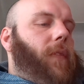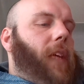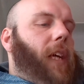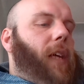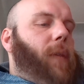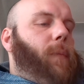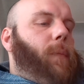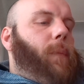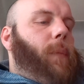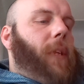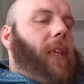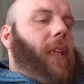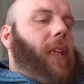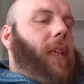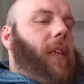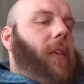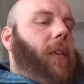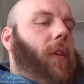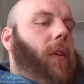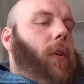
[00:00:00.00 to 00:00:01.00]
not
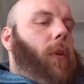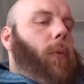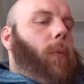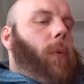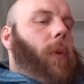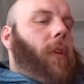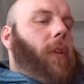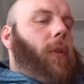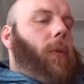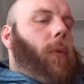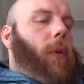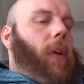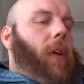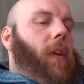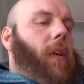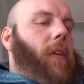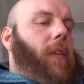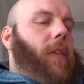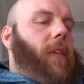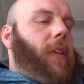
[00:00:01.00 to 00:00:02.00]
being what you
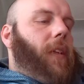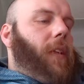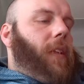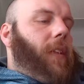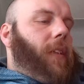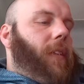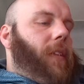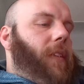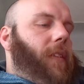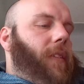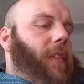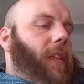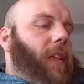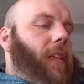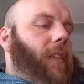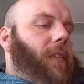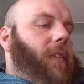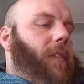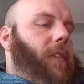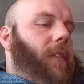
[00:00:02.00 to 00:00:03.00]
are. Just
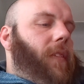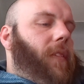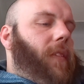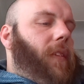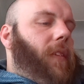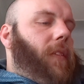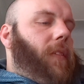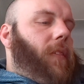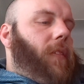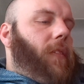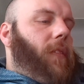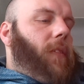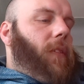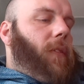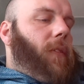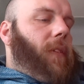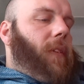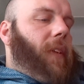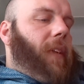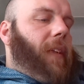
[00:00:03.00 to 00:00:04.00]
as a
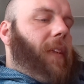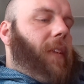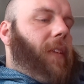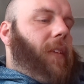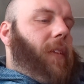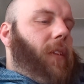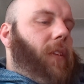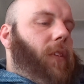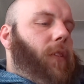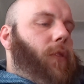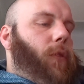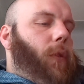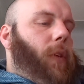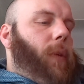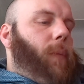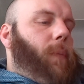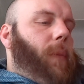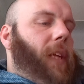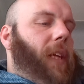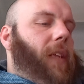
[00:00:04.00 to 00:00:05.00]
dislocated
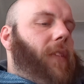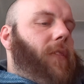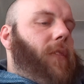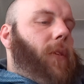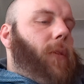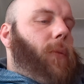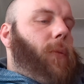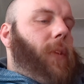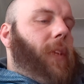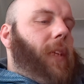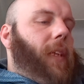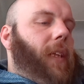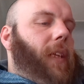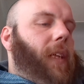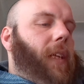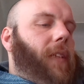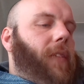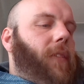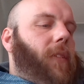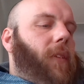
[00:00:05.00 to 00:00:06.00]
joint pains only
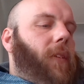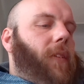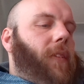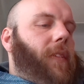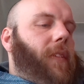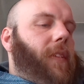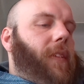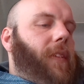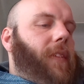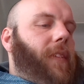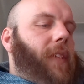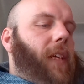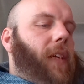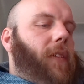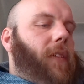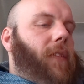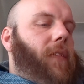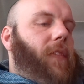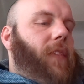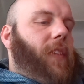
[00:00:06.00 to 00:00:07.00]
as long as it is
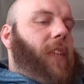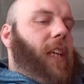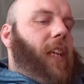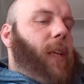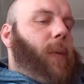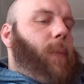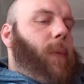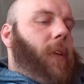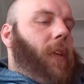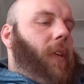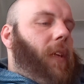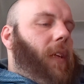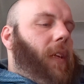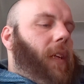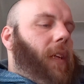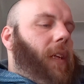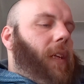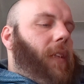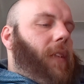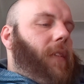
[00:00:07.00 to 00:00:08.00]
out of shape
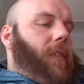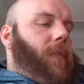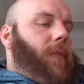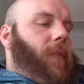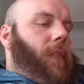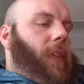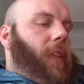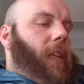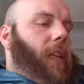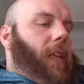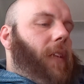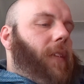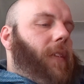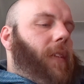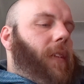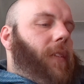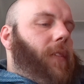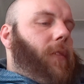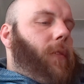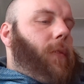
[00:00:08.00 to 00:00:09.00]
and is
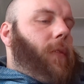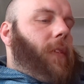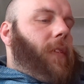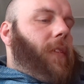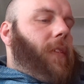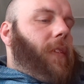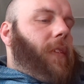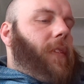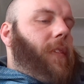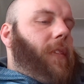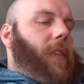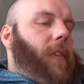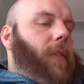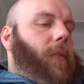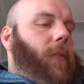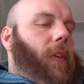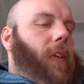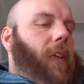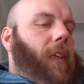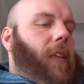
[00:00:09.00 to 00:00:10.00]
forgotten as soon as it is
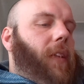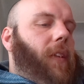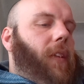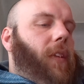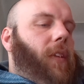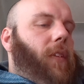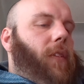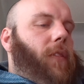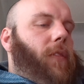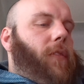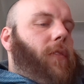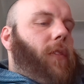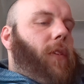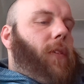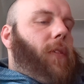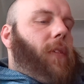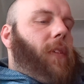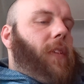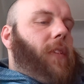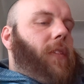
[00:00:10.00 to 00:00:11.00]
set right,
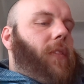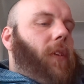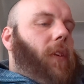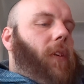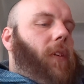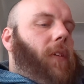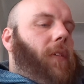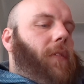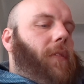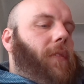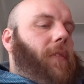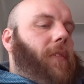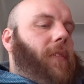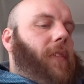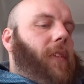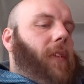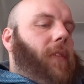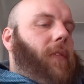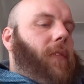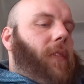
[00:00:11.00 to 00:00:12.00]
so is all
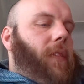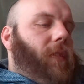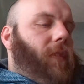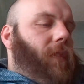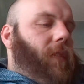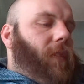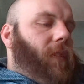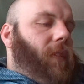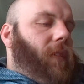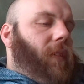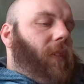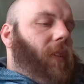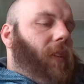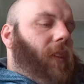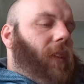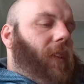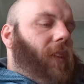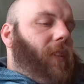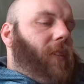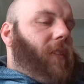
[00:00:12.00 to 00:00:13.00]
self-concern
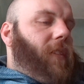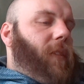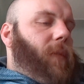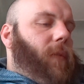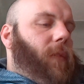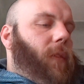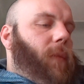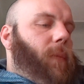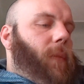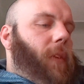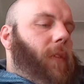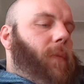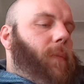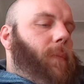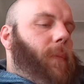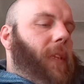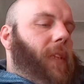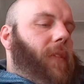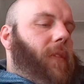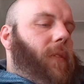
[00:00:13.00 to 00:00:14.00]
a symptom of
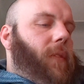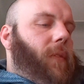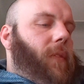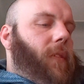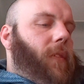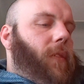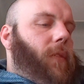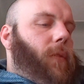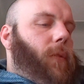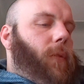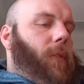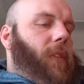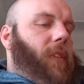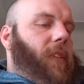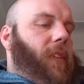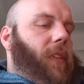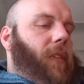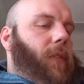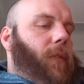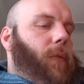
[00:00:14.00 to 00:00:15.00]
mental
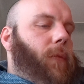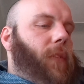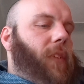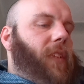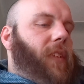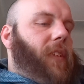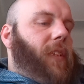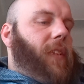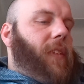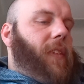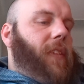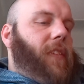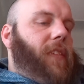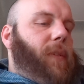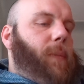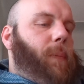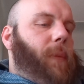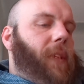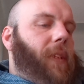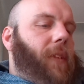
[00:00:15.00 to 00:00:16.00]
distortion, which
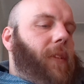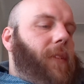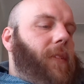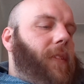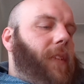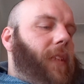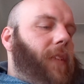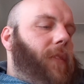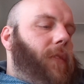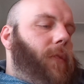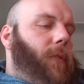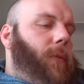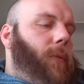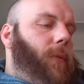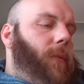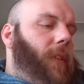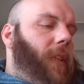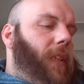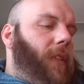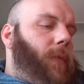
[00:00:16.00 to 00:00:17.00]
disappears as
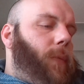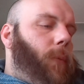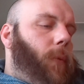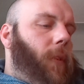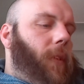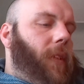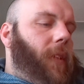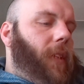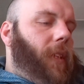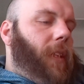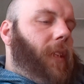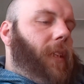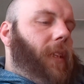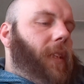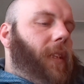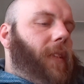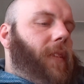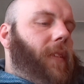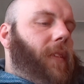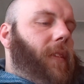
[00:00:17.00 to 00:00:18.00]
soon as one
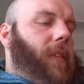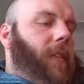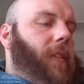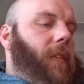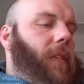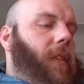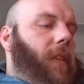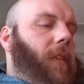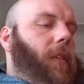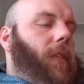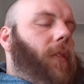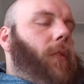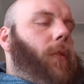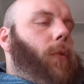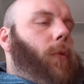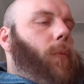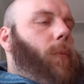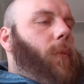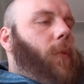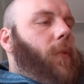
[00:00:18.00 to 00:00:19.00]
is in the
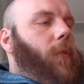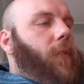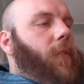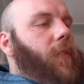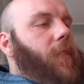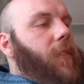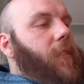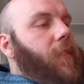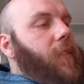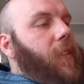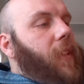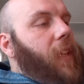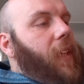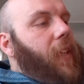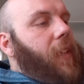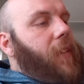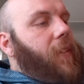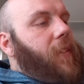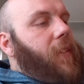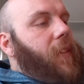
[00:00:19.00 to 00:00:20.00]
normal
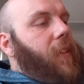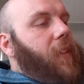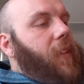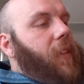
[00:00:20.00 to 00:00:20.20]
state.